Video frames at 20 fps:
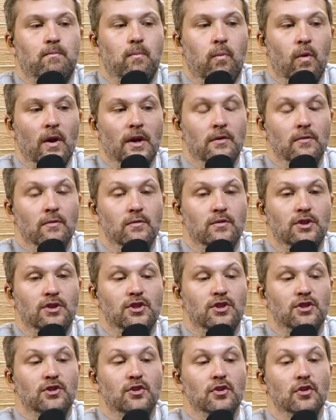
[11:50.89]
when you
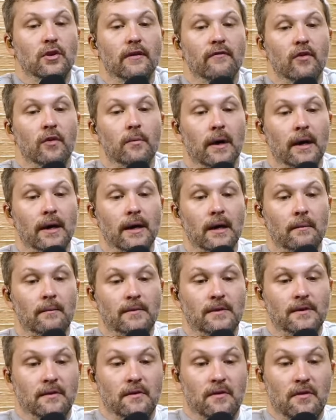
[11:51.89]
stir everybody up
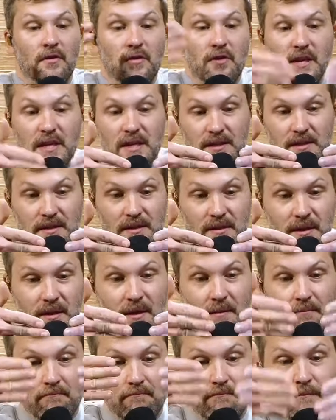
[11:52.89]
to this
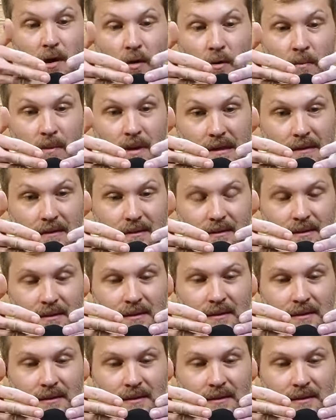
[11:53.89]
moment